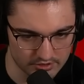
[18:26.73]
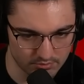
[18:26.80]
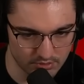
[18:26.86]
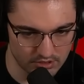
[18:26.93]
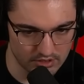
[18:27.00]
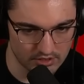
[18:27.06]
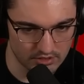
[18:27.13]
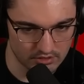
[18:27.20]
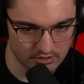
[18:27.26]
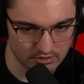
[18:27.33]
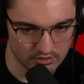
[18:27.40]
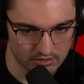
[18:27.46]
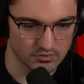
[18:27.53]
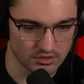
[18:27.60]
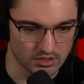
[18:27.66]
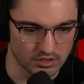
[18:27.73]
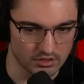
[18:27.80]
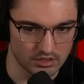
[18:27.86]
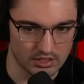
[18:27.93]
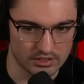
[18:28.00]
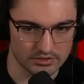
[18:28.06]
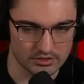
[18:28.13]
big. Okay,
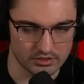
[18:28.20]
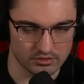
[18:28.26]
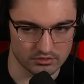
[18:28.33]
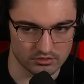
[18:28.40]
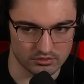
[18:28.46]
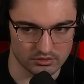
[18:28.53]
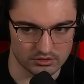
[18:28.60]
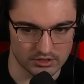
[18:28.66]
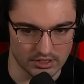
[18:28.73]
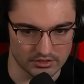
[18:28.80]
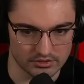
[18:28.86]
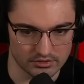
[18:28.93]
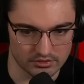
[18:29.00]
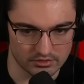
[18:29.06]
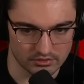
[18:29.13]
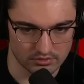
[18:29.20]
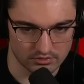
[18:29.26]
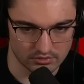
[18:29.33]
closet, dice.